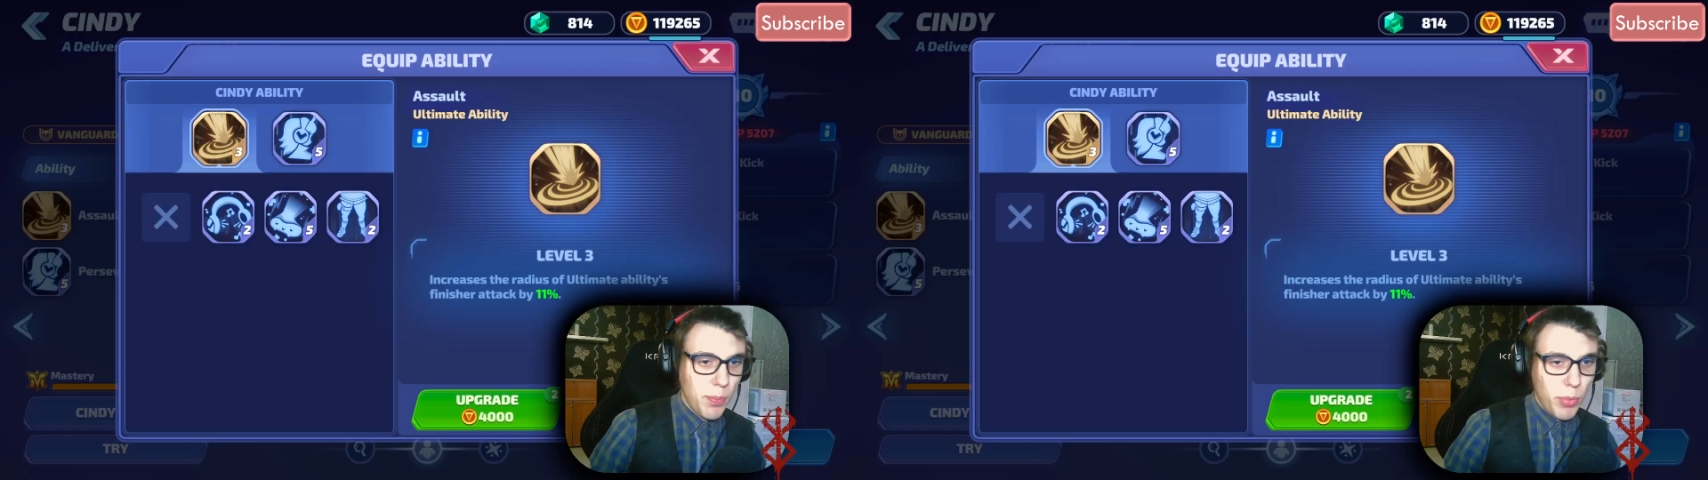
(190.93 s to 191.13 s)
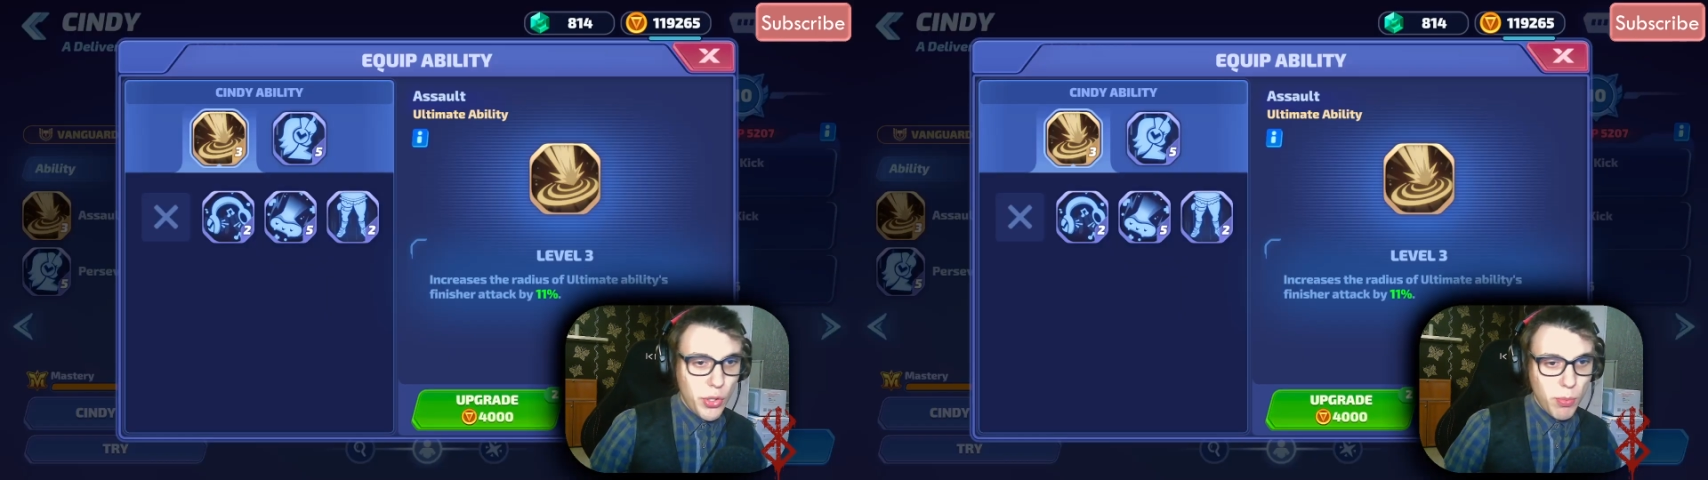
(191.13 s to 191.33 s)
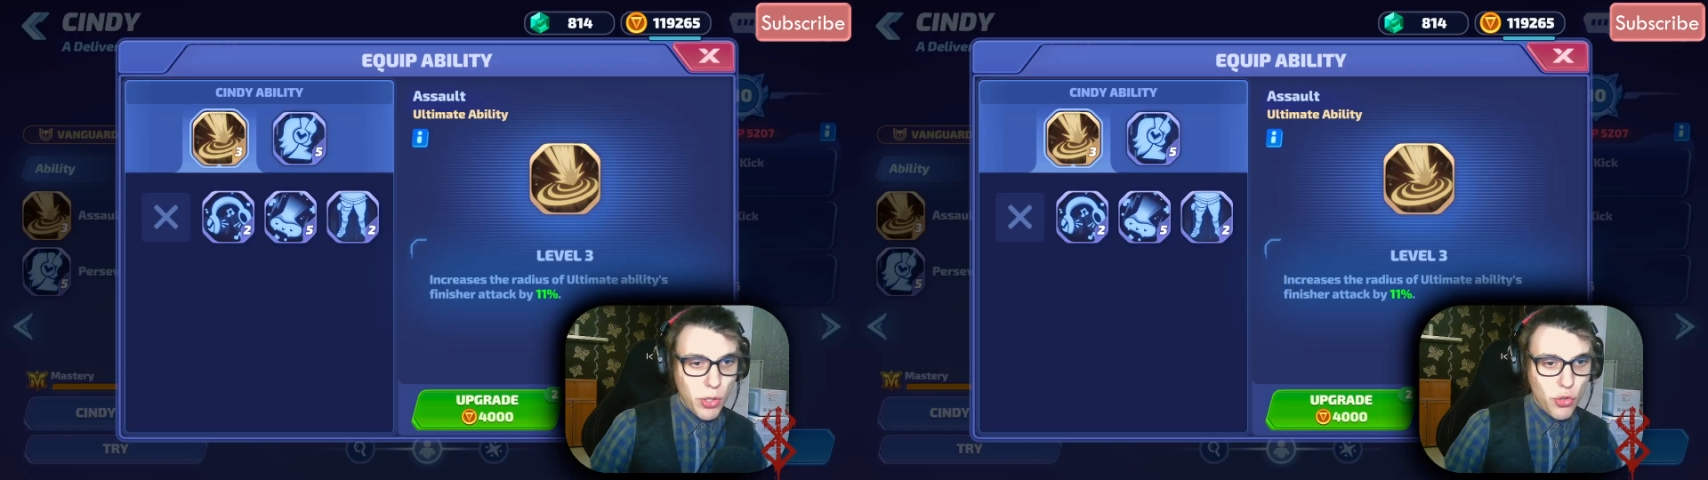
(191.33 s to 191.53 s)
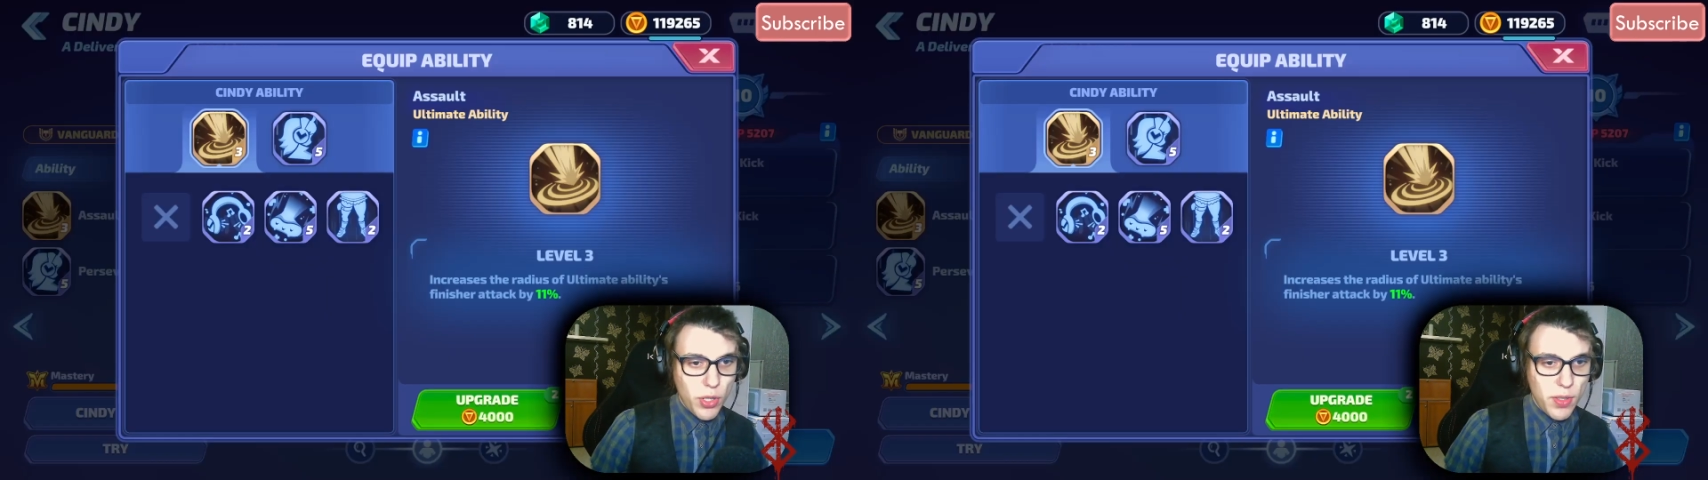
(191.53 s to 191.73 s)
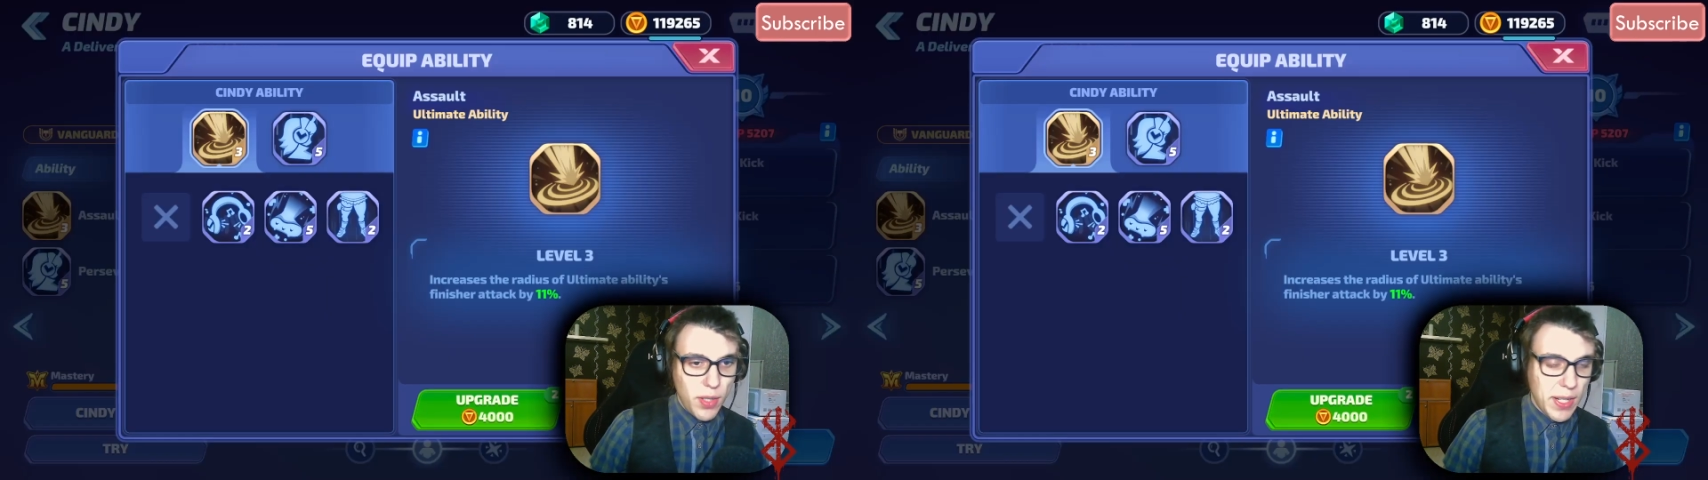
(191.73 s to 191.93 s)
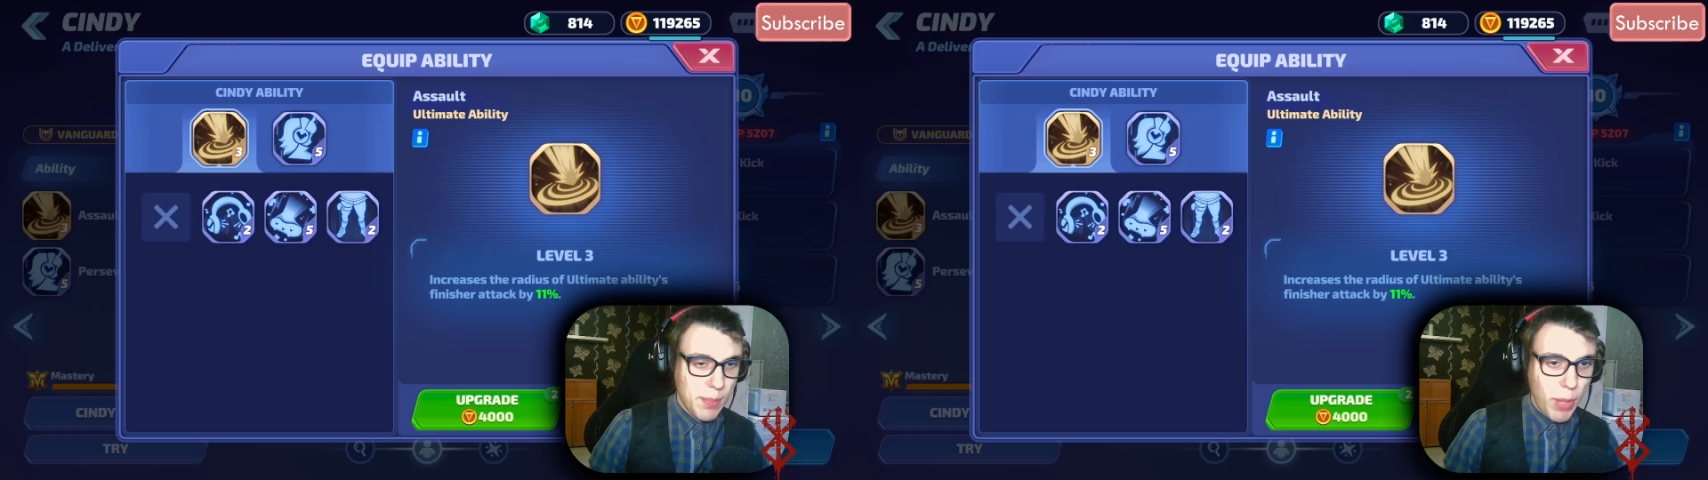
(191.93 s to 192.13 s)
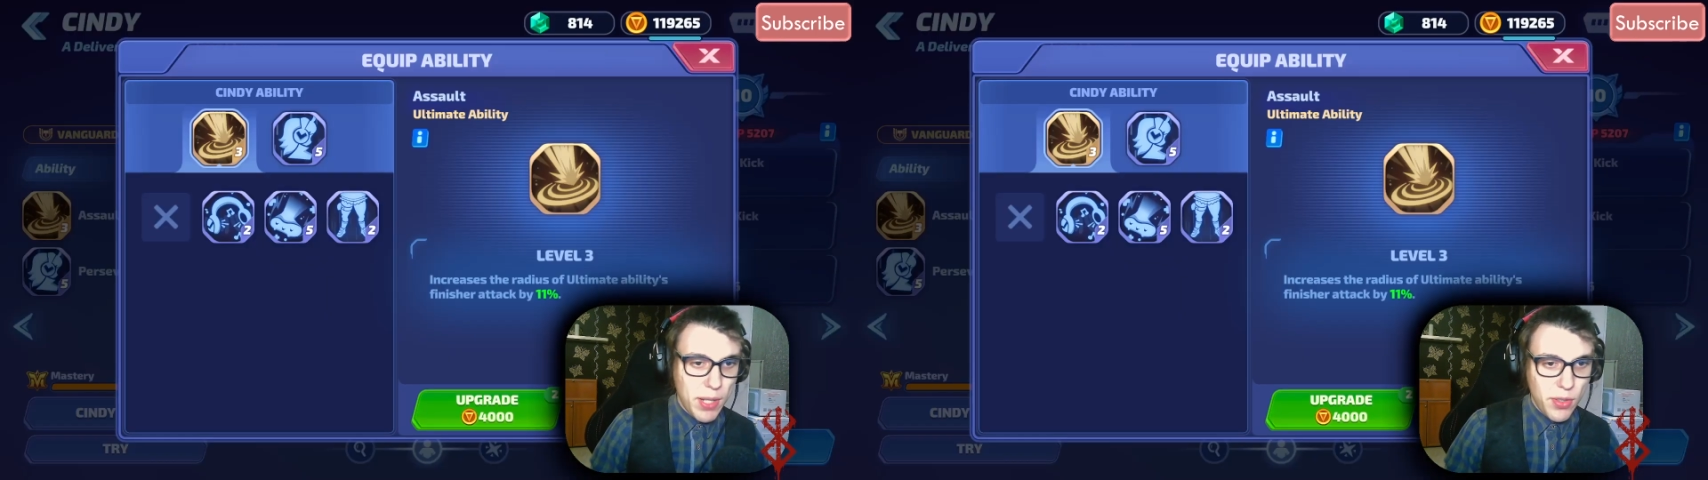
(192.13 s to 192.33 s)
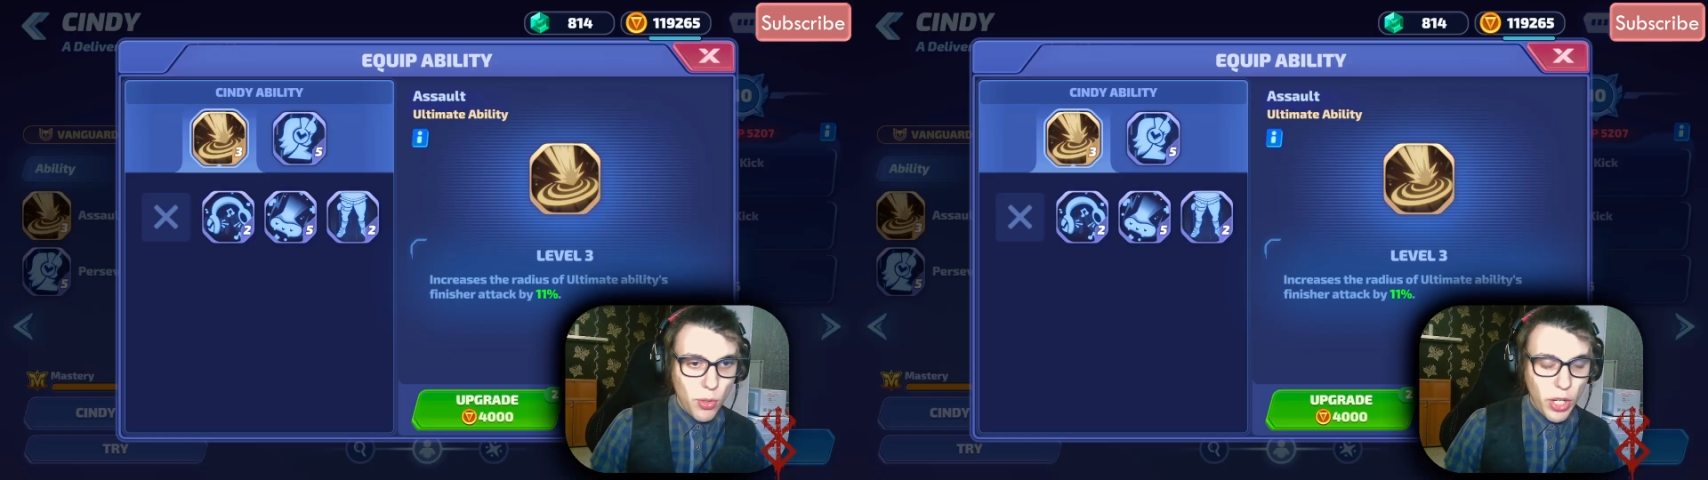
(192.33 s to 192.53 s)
pretty much just expands your